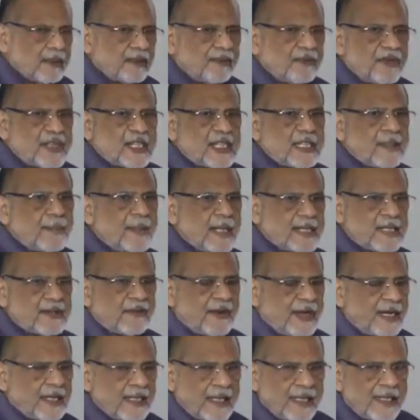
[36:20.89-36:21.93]
wisdom has
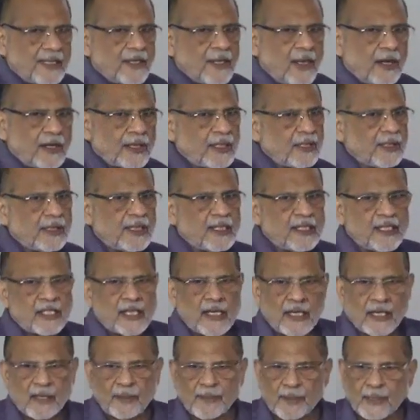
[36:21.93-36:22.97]
finally dawned on this
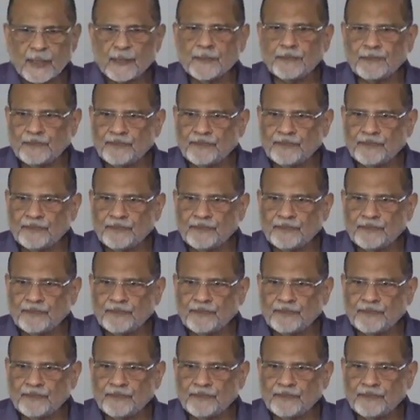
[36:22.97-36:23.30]
gentleman.